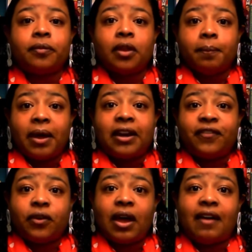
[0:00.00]
But if
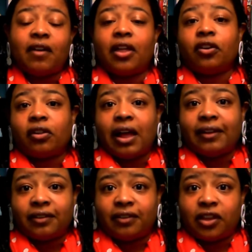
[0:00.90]
you have other
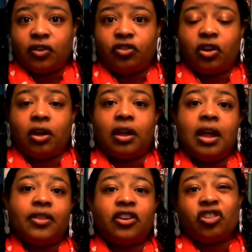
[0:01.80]
classes that you took
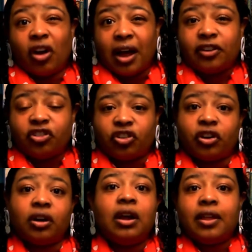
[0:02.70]
that you're
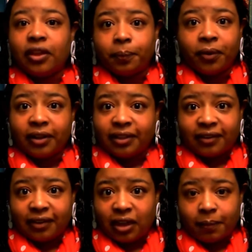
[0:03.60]
unsure, then print the
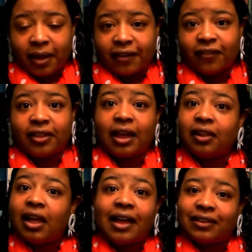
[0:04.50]
syllabi for that
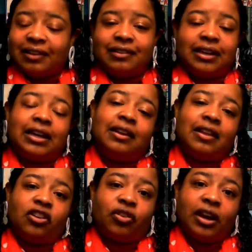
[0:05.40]
class and stick it in
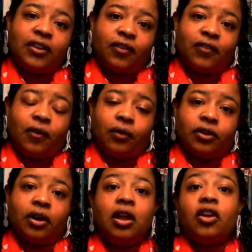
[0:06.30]
that transfer
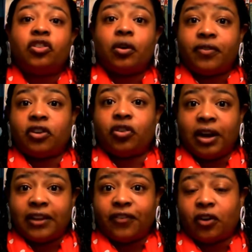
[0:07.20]
folder. So
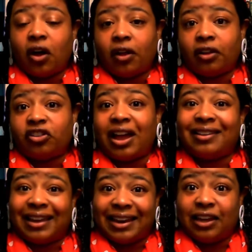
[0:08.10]
transfer college
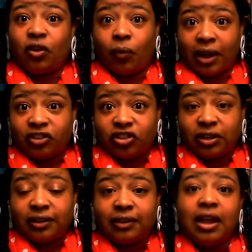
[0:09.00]
has any
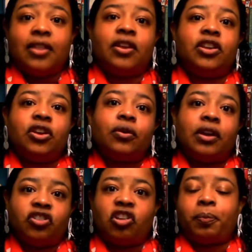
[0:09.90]
questions, then you can
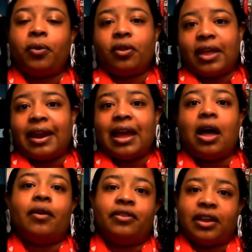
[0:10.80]
just pull that
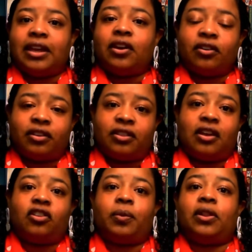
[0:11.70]
out and say, here's the
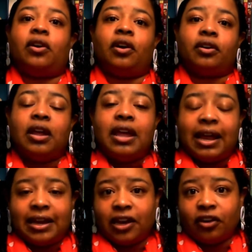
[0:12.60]
things we learned,
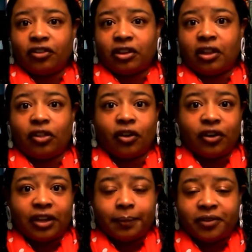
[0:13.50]
and here's the
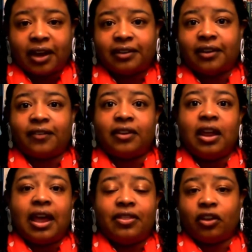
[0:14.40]
learning objectives
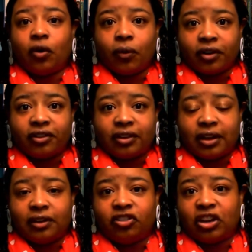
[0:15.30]
and the course
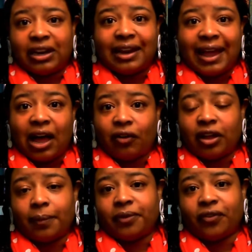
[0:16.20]
and gen ed
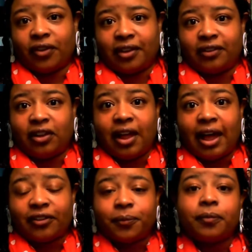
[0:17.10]
outcomes for this
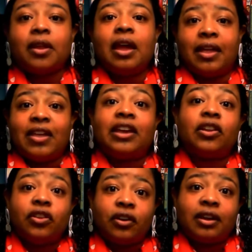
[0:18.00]
class. And they
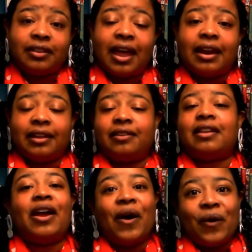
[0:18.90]
can look at that and
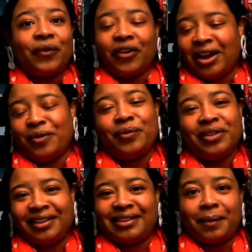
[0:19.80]
say, oh, great, we'll
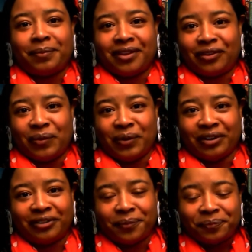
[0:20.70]
accept this course.